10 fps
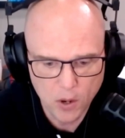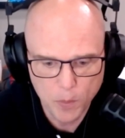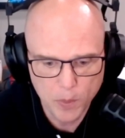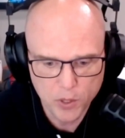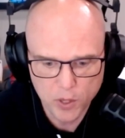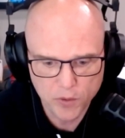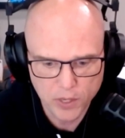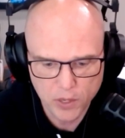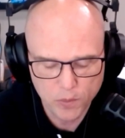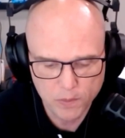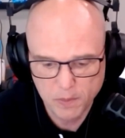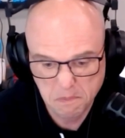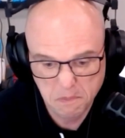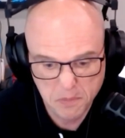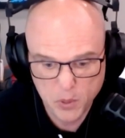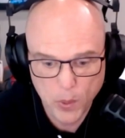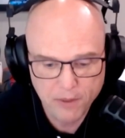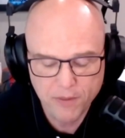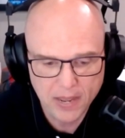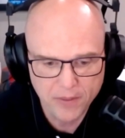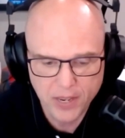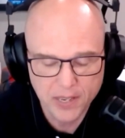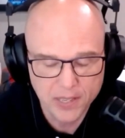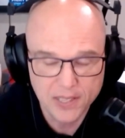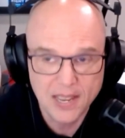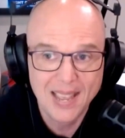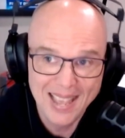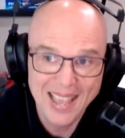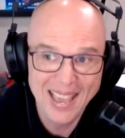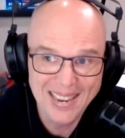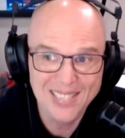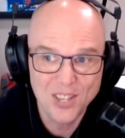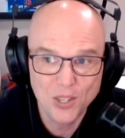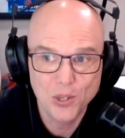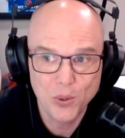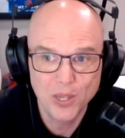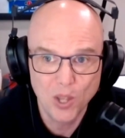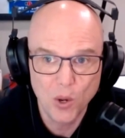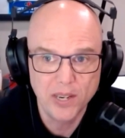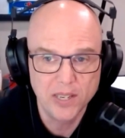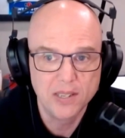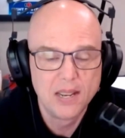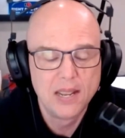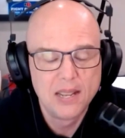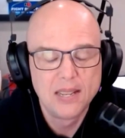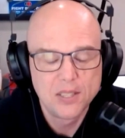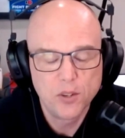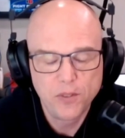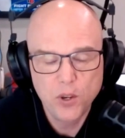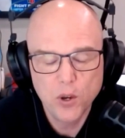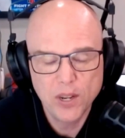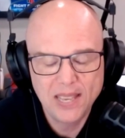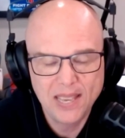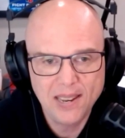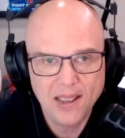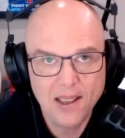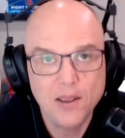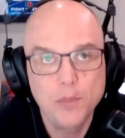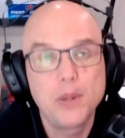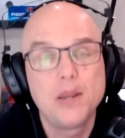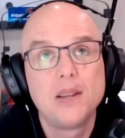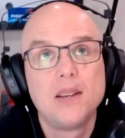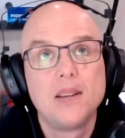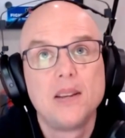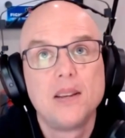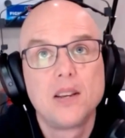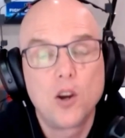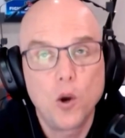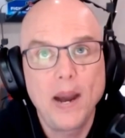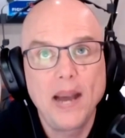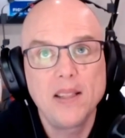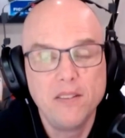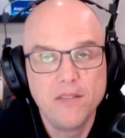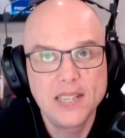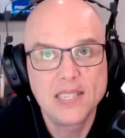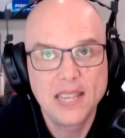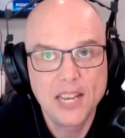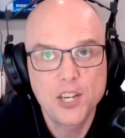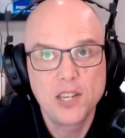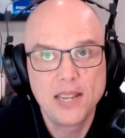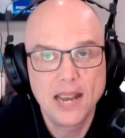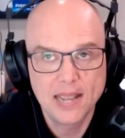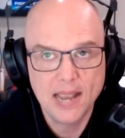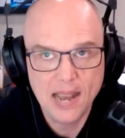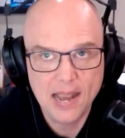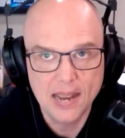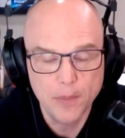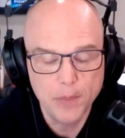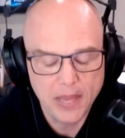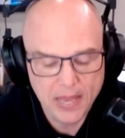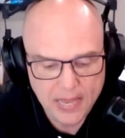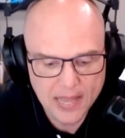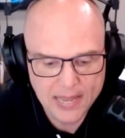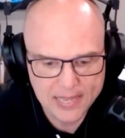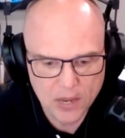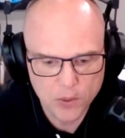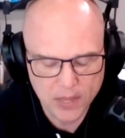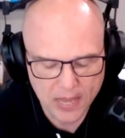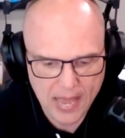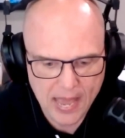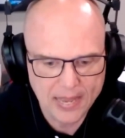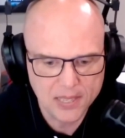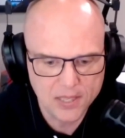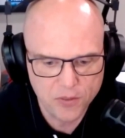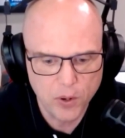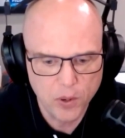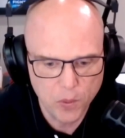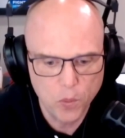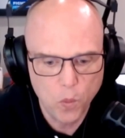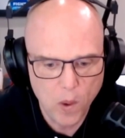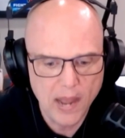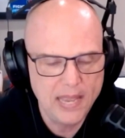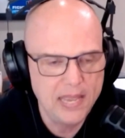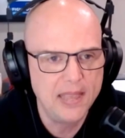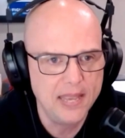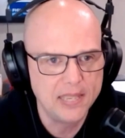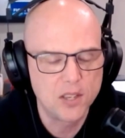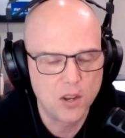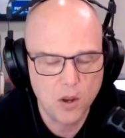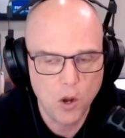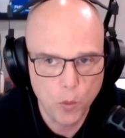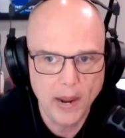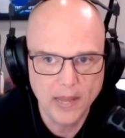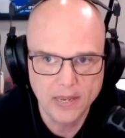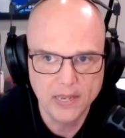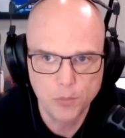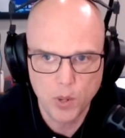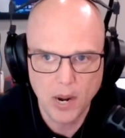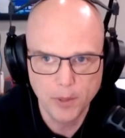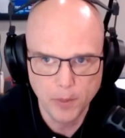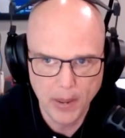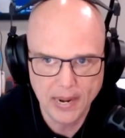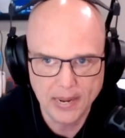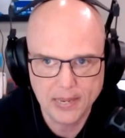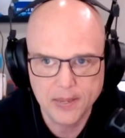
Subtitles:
open source for 25 years, and he's also a lawyer. So if you go to GitHub copilotinvestigation.com, he lays out the case for why he thinks Copilot is problematic.